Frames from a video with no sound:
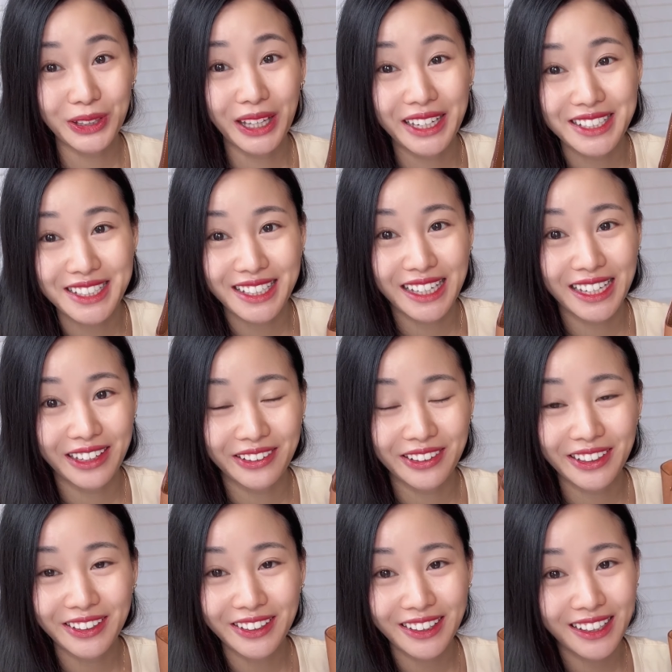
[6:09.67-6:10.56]
like to
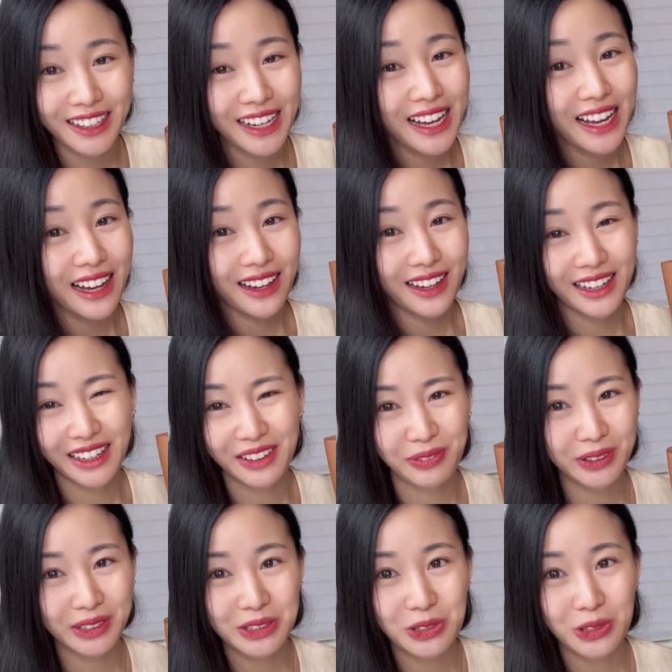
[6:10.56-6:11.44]
carry her. I
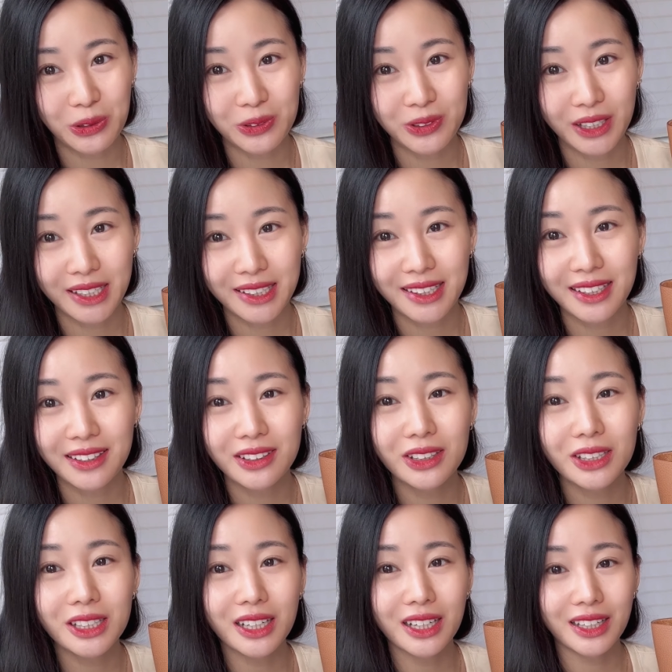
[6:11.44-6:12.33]
really don't like that
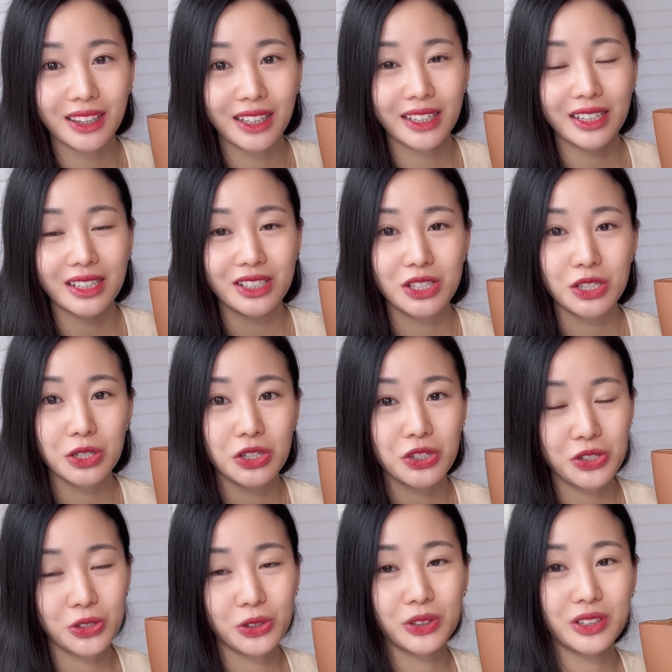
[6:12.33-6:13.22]
look. I like it to
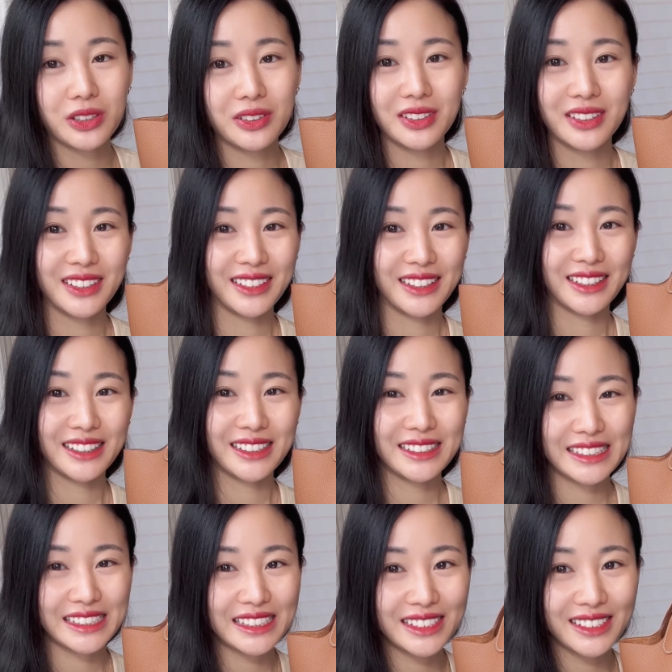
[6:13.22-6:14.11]
just look
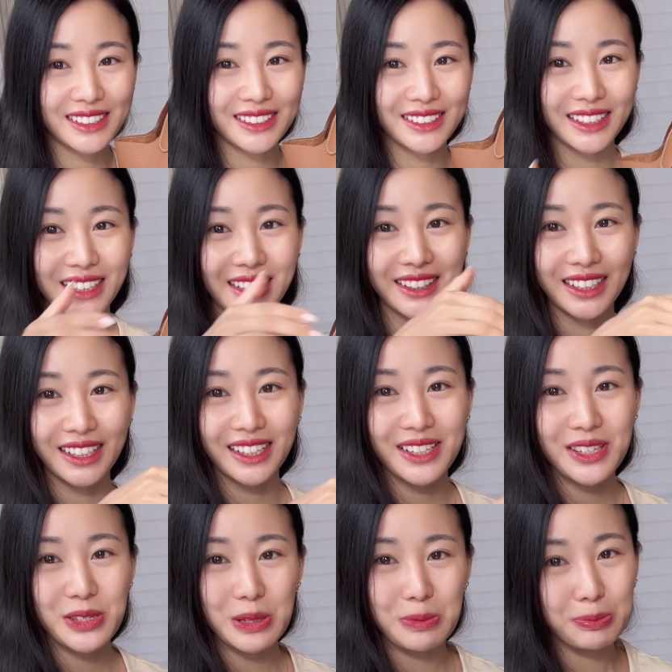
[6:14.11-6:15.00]
clean and
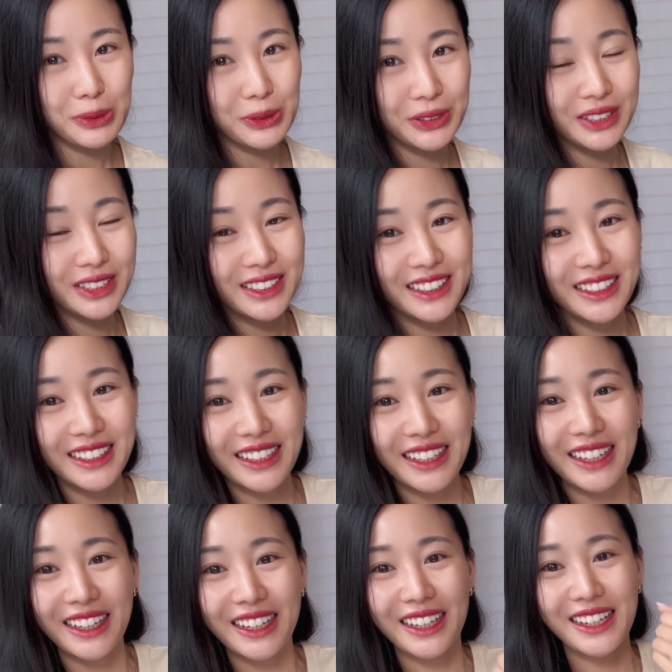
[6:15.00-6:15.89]
like simple.
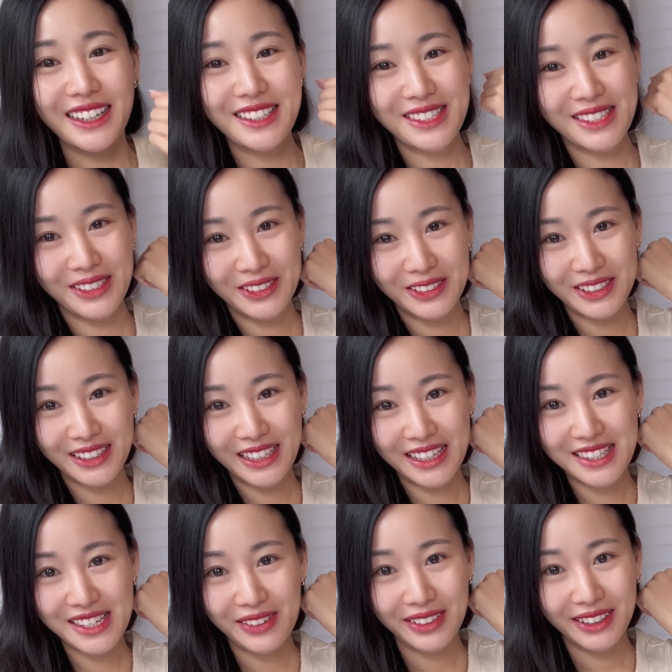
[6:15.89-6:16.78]
So
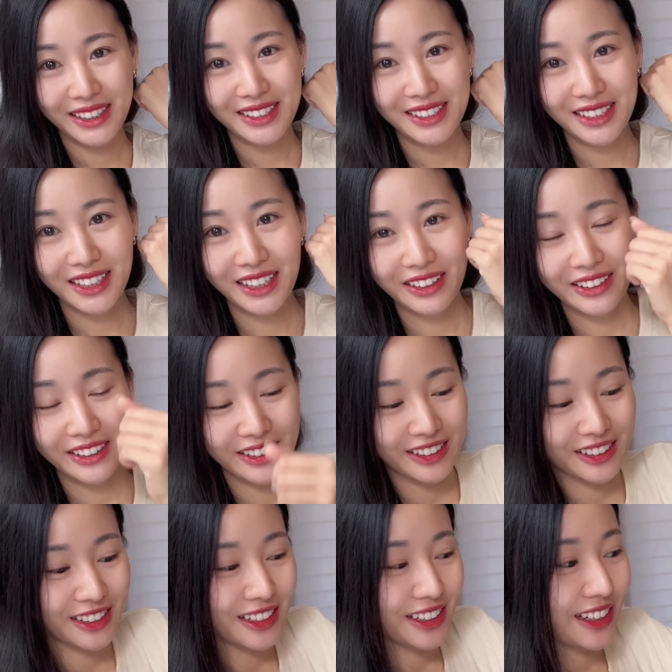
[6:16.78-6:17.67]
that's how I like to carry
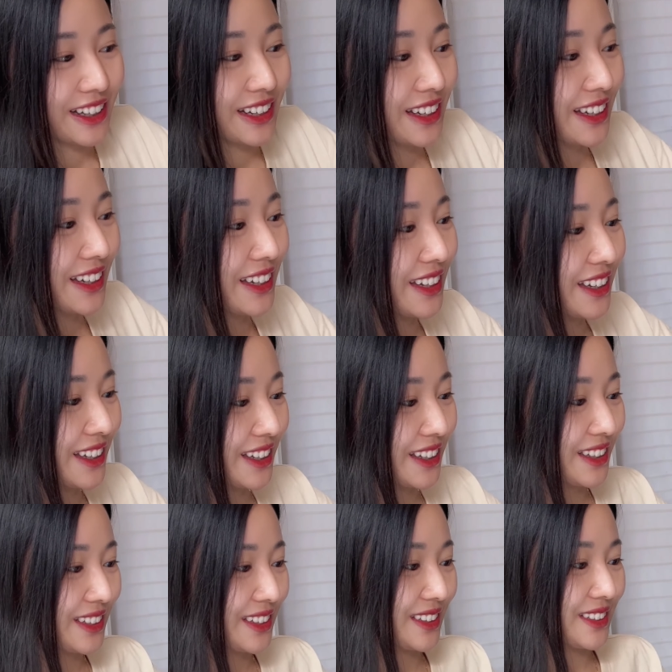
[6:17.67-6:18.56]
her.
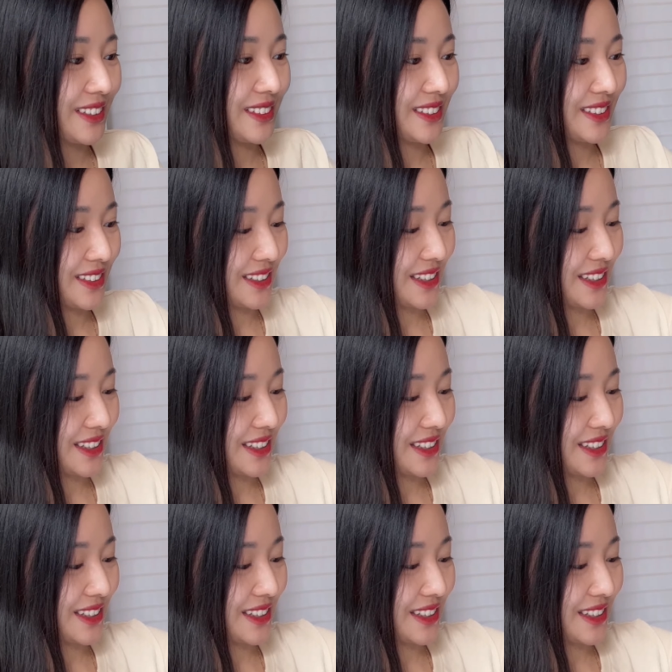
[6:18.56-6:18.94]
And